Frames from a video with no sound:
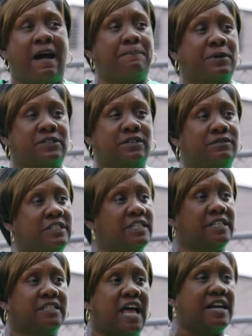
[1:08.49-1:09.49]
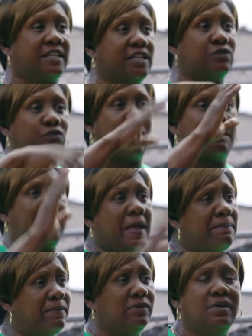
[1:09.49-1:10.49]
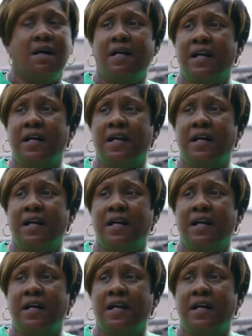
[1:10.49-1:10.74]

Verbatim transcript: opportunities like this where people